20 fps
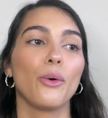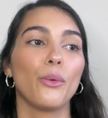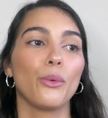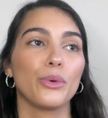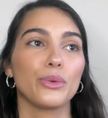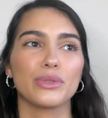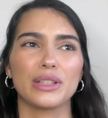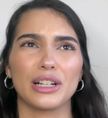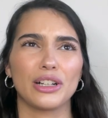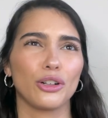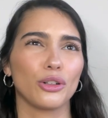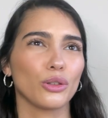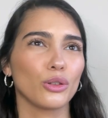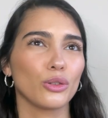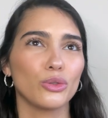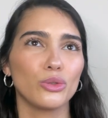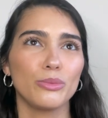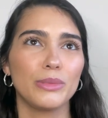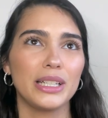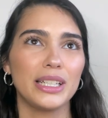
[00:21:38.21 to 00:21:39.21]
It was like a
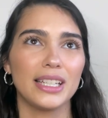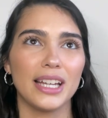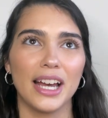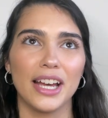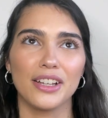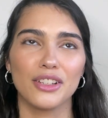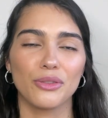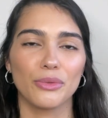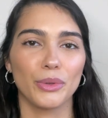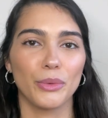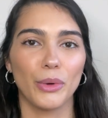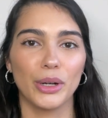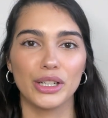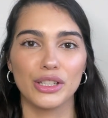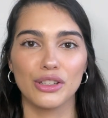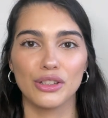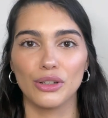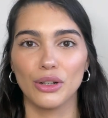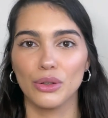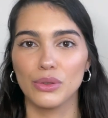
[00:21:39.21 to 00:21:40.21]
gloomy day. So we wanted
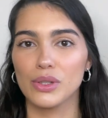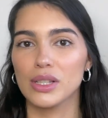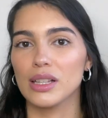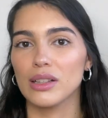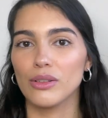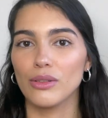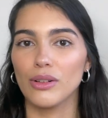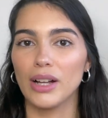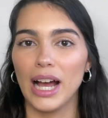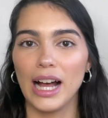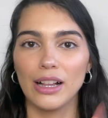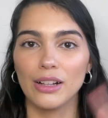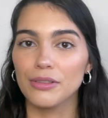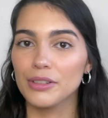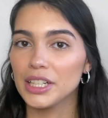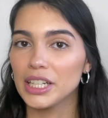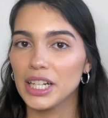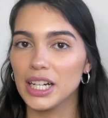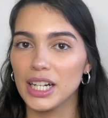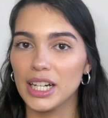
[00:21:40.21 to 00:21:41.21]
to go to the little
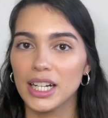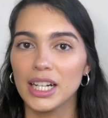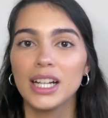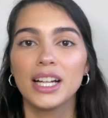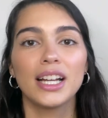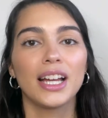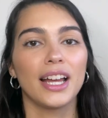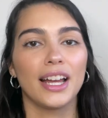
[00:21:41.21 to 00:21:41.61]
galleria